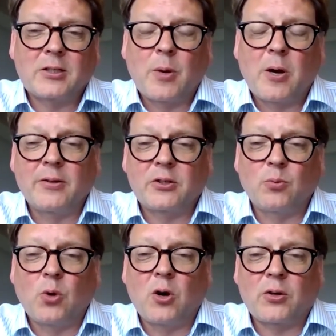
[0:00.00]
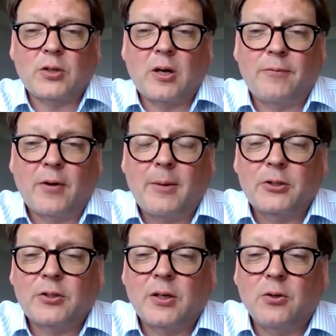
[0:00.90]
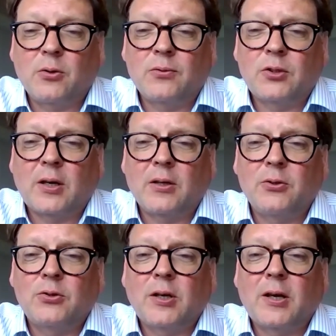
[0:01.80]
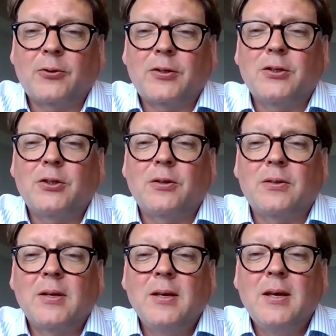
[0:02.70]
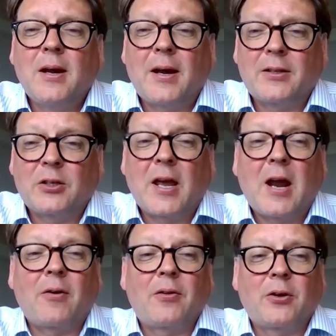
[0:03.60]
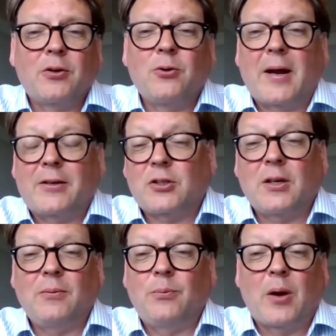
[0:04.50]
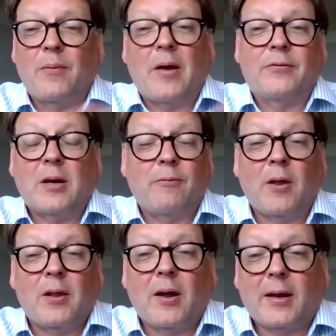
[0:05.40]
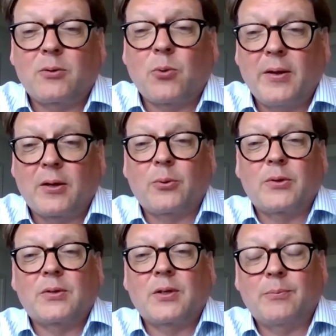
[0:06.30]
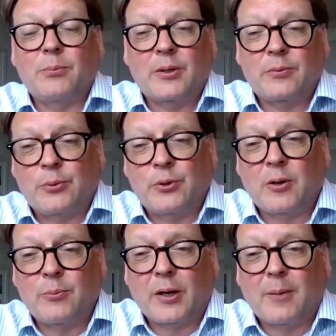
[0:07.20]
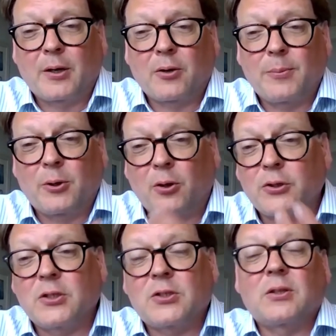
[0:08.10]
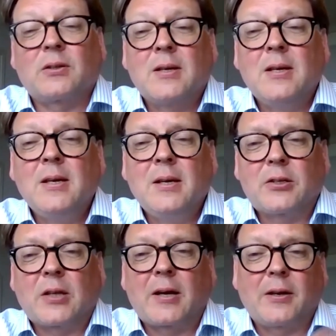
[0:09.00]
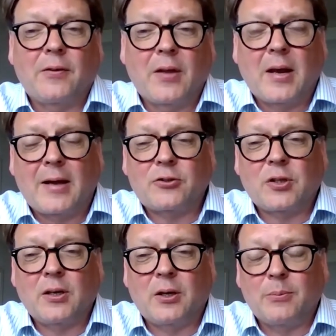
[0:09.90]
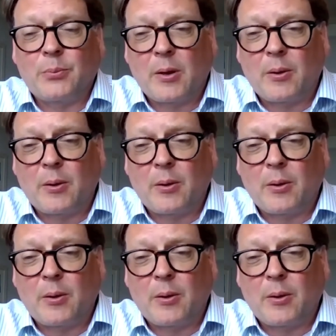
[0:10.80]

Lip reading: experience and work has come very much. I think you studied at UCL, didn't you? And it's an area that you actually have rather like Edwina with the, becoming a criminologist and studying, and then actually